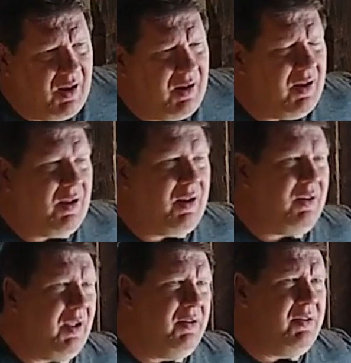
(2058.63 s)

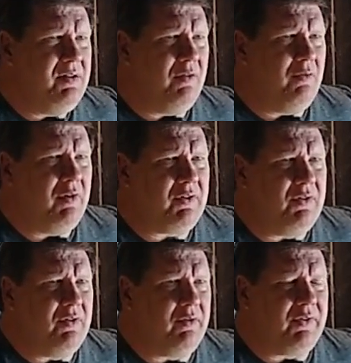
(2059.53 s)
I didn't know
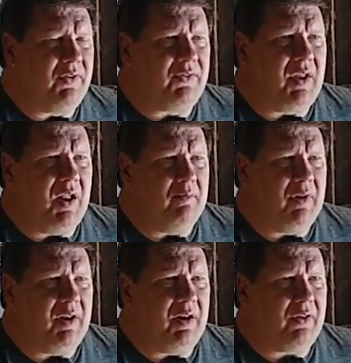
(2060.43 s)
what to do with this
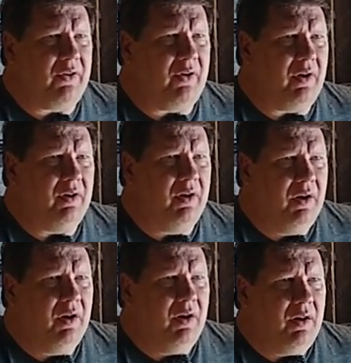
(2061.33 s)
game, and then I thought,
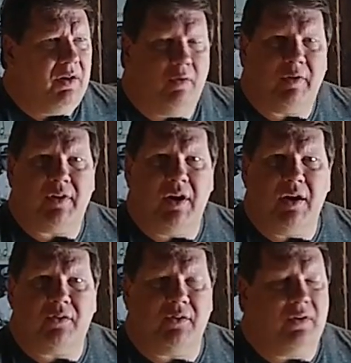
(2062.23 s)
you know what
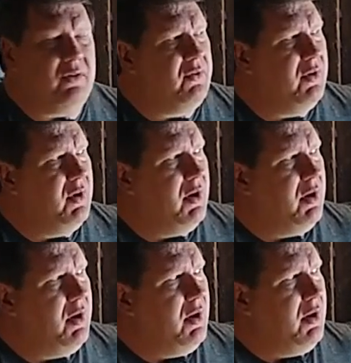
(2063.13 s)
the answer is?
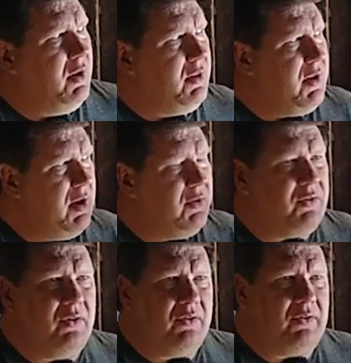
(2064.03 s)
The
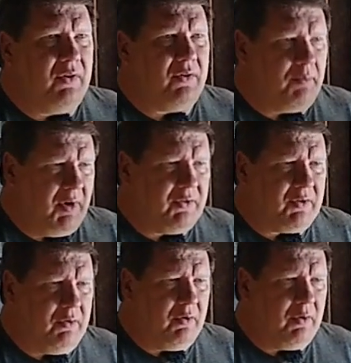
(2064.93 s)
answer is there's a
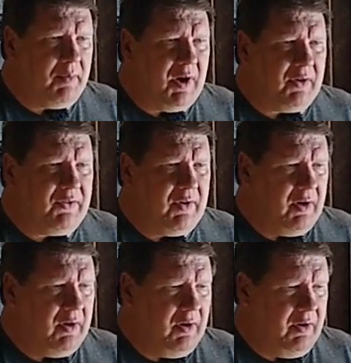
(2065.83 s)
bunch of quarterbacks
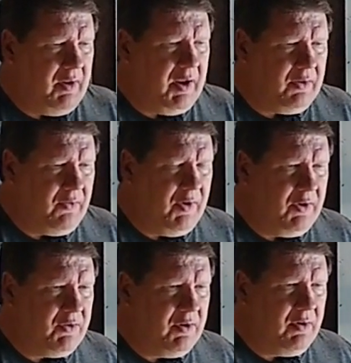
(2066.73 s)
there in that
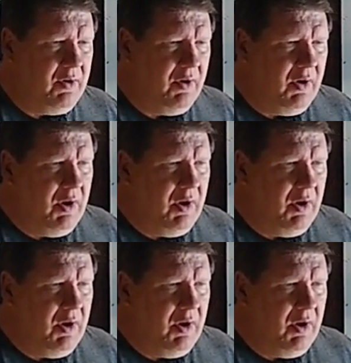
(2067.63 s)
division,